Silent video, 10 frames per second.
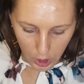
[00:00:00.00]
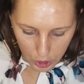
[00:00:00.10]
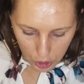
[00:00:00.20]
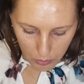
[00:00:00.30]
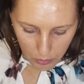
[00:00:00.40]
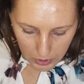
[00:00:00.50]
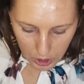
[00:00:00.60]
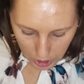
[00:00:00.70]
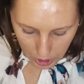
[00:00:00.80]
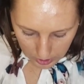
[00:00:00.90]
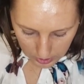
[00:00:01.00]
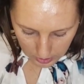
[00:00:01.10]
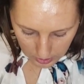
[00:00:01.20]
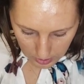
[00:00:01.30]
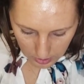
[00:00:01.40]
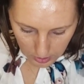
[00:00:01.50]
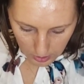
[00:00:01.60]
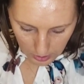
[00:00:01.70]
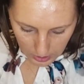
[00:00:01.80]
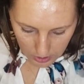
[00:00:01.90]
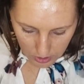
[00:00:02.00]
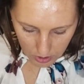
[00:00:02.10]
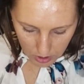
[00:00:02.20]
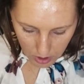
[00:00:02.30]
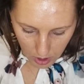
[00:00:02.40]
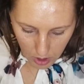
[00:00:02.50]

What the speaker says: Should be adjusted, answer,